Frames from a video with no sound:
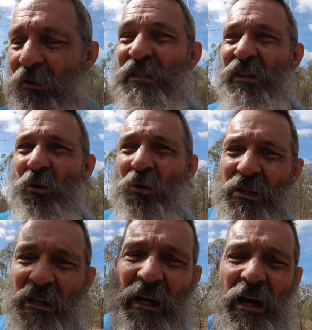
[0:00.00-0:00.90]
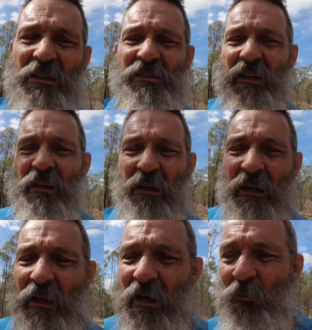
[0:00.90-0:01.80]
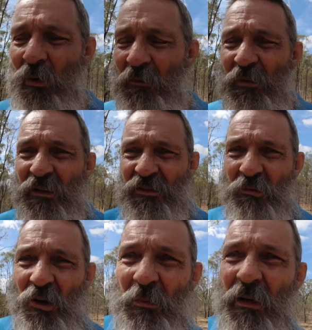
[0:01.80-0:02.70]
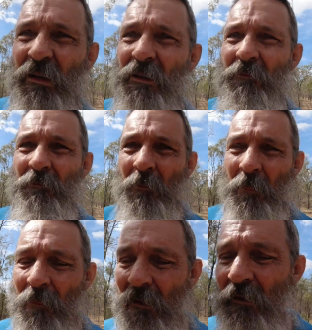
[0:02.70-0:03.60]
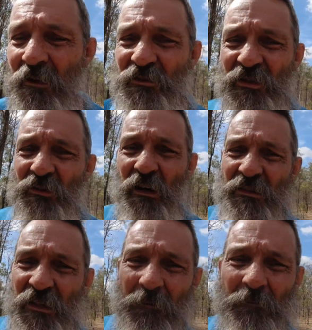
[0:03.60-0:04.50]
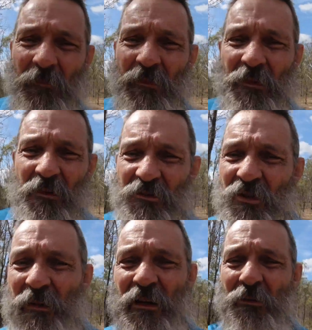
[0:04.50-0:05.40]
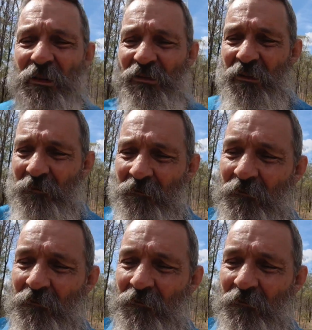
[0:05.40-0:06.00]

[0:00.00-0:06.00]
Losing all your cards in one fell swoop is just crazy, and it's too big a risk.